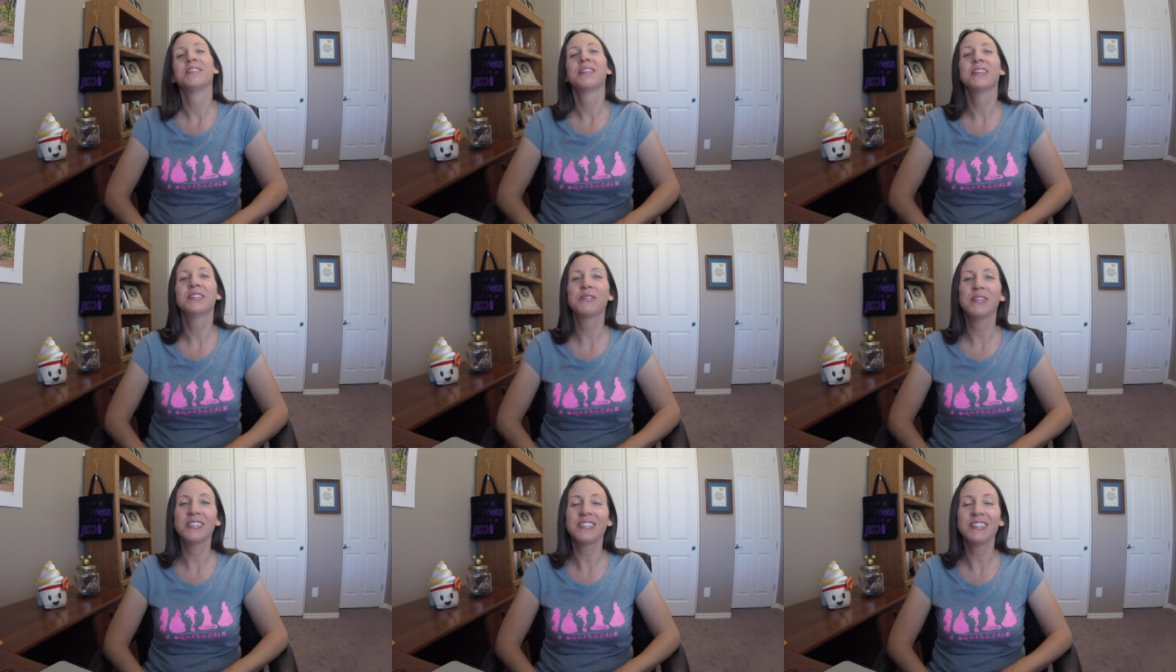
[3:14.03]
so this
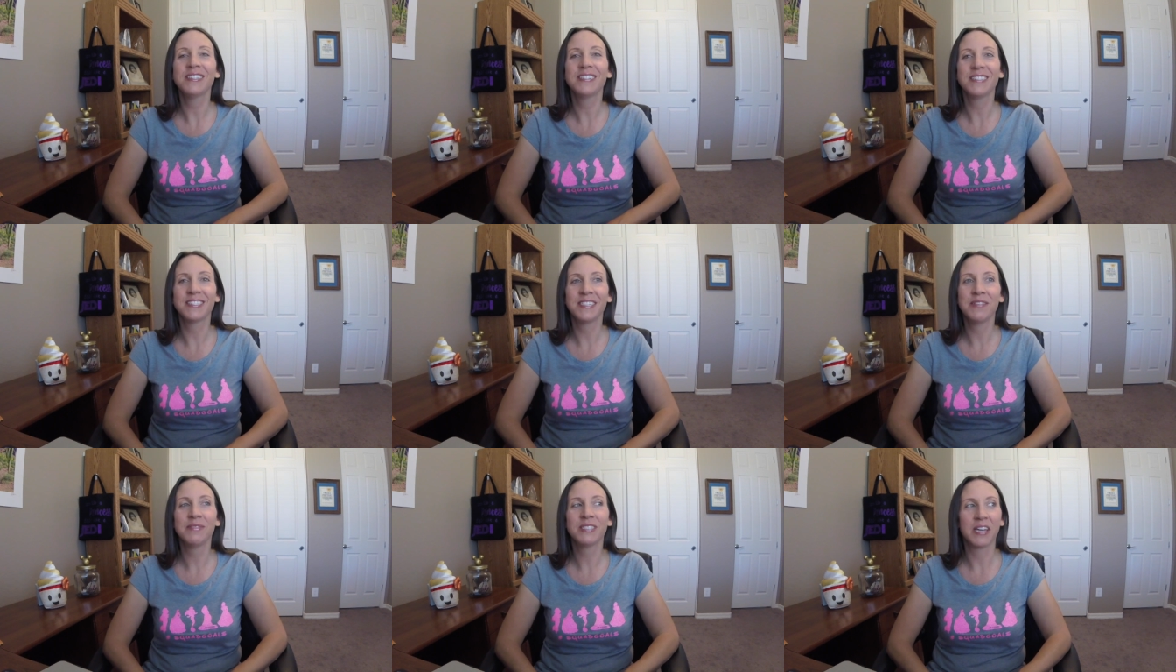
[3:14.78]
question just
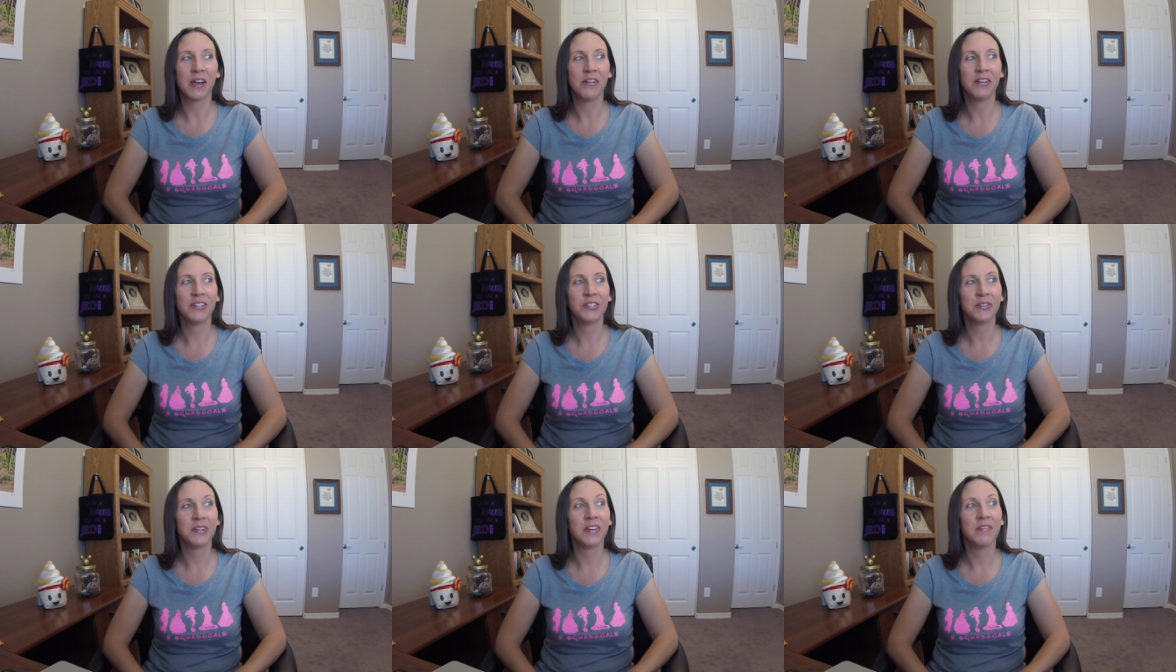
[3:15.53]
seems
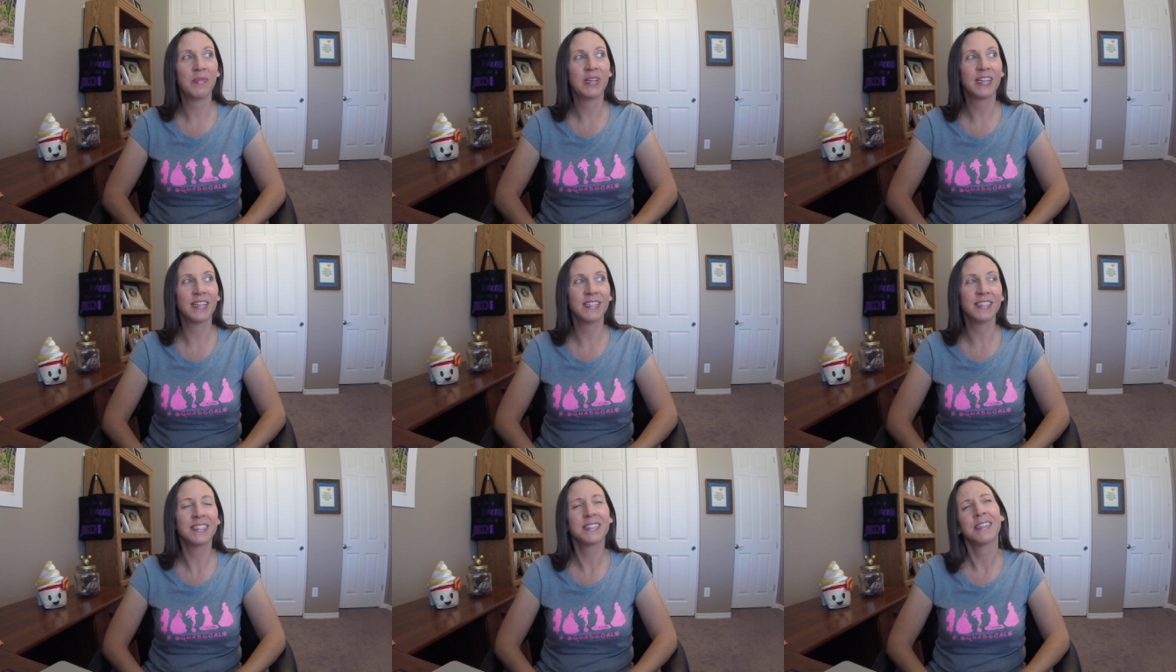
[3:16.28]
counterintuitive
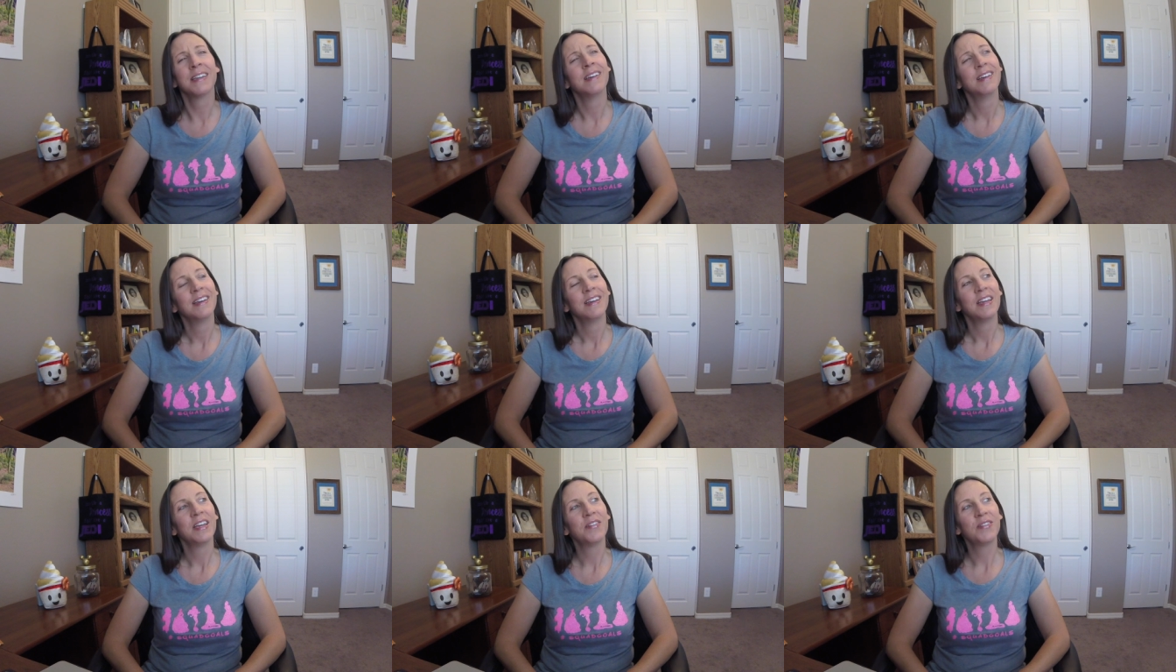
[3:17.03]
because
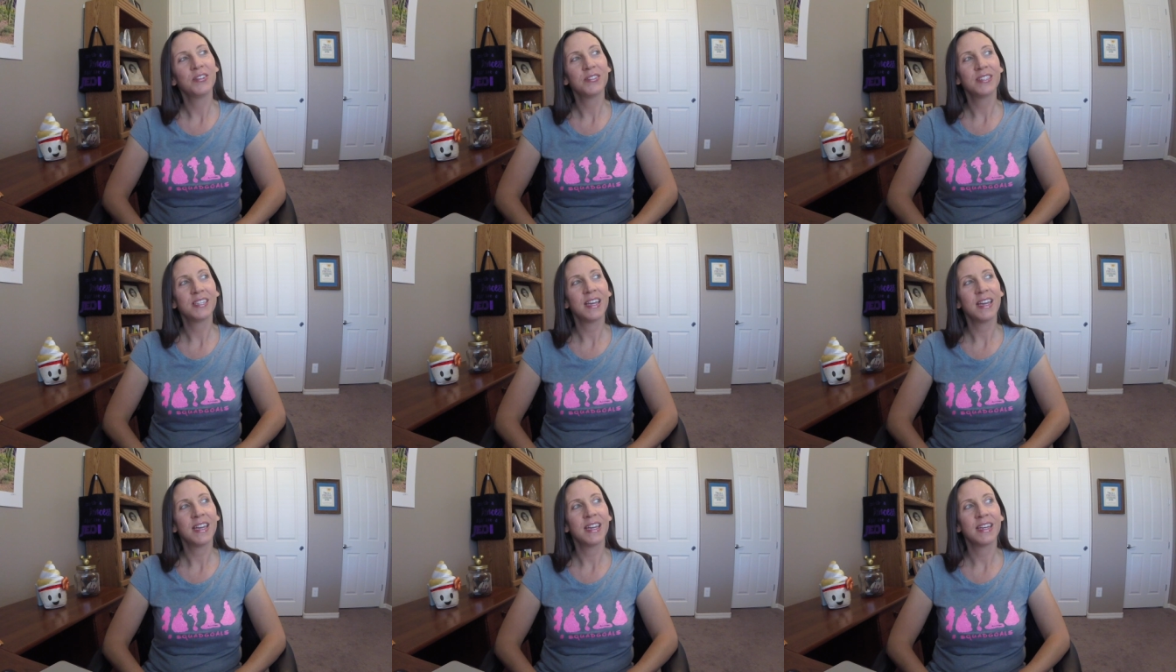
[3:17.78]
if you
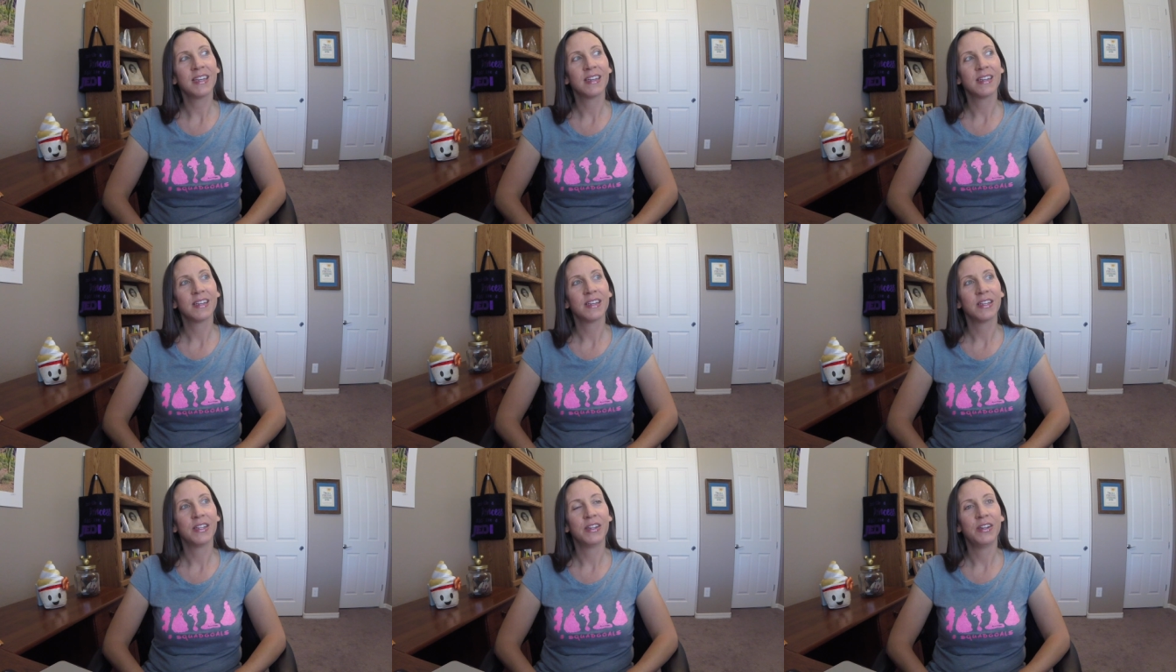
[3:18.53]
say
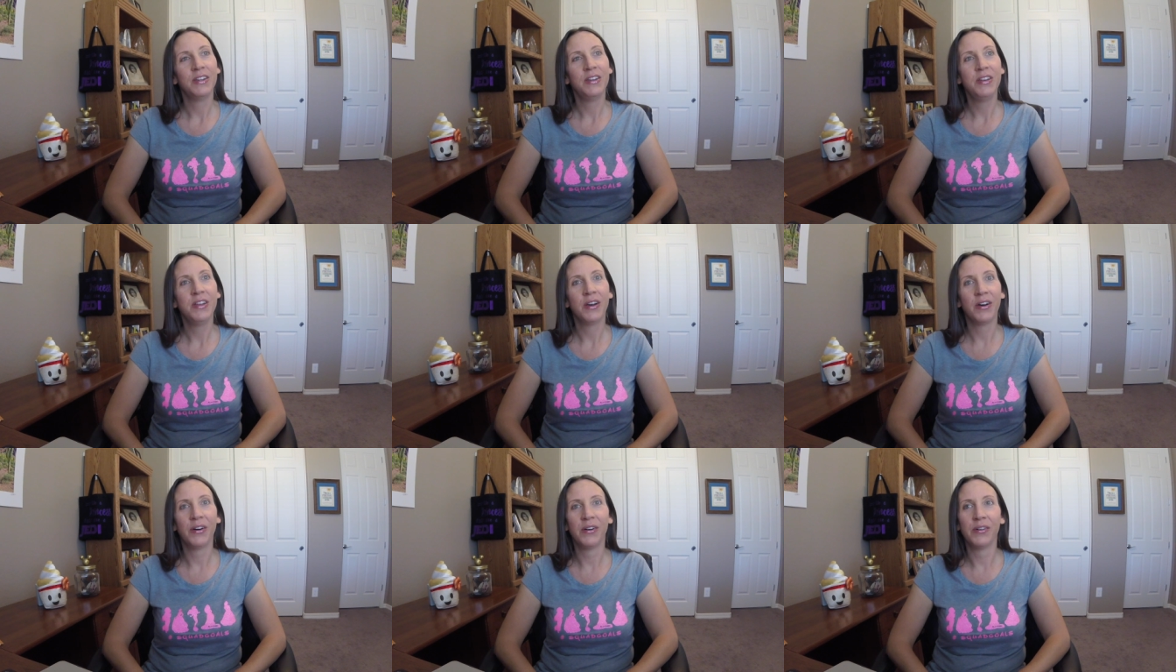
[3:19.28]

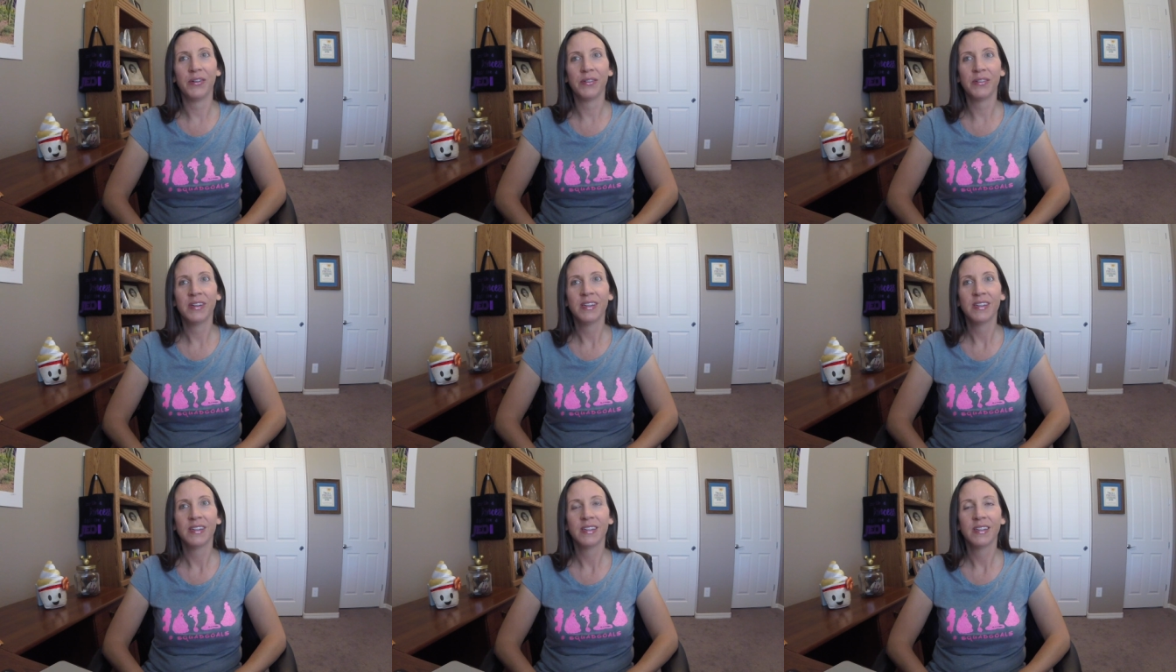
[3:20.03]
no
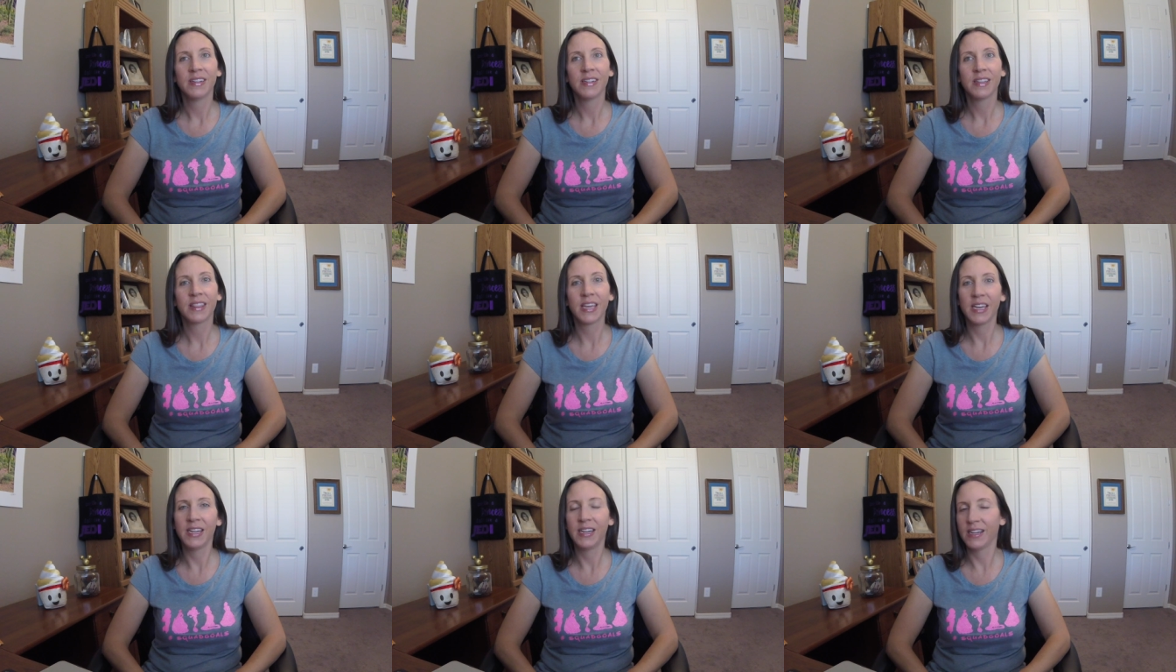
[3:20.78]

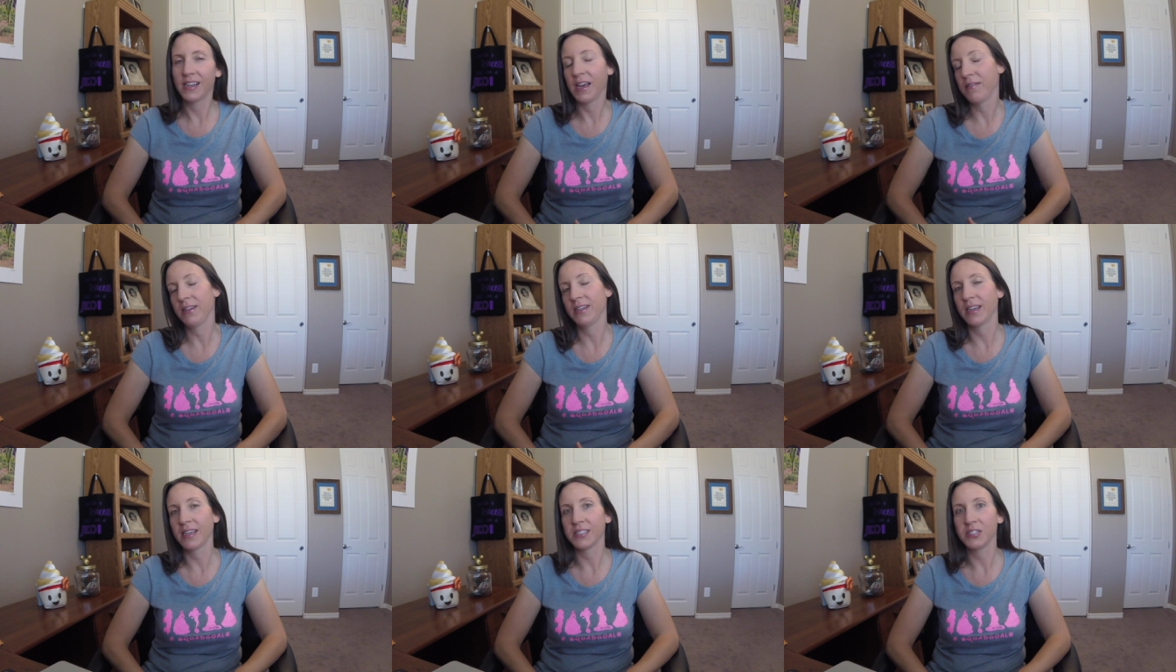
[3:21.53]
then I
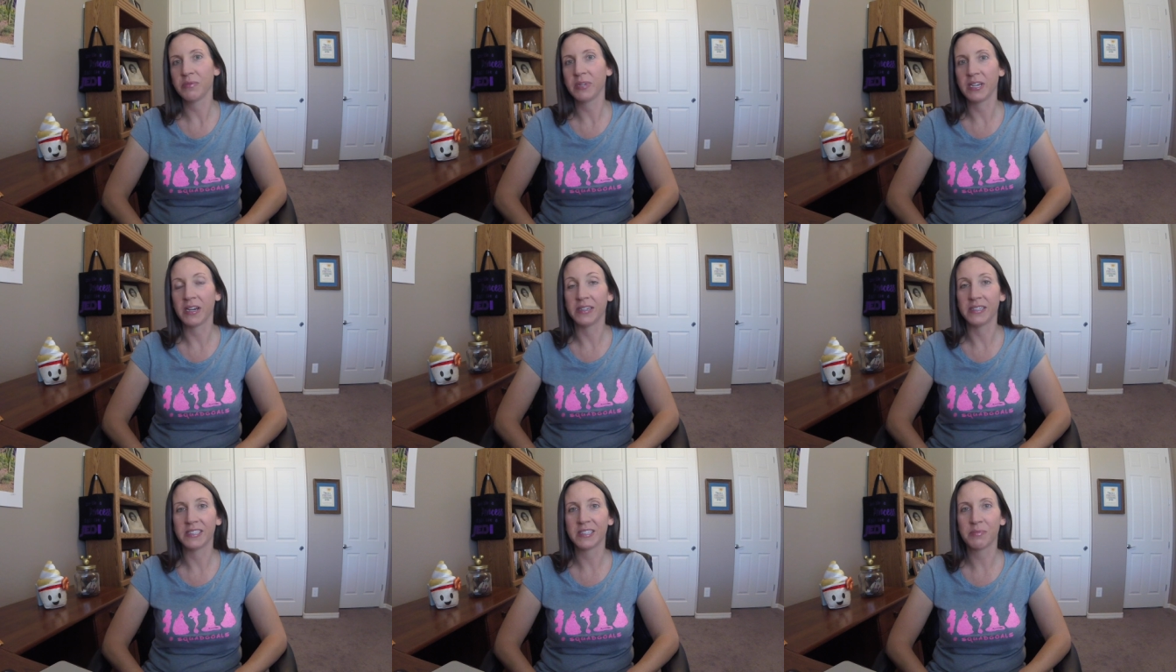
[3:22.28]
mean, I guess you're being
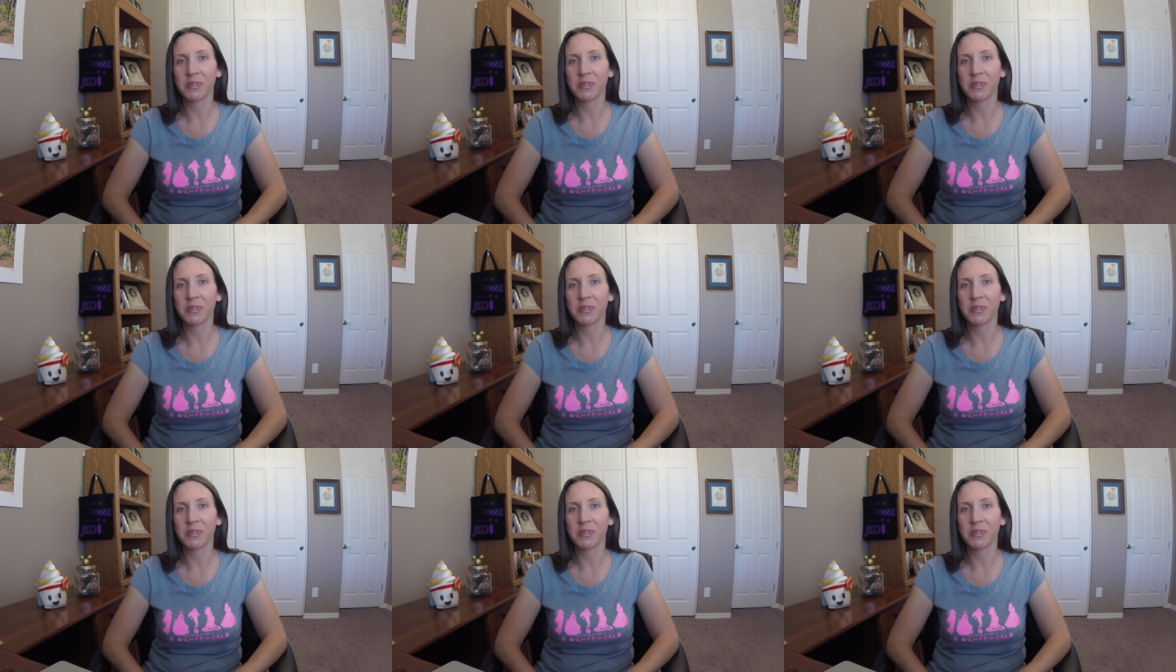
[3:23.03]
honest.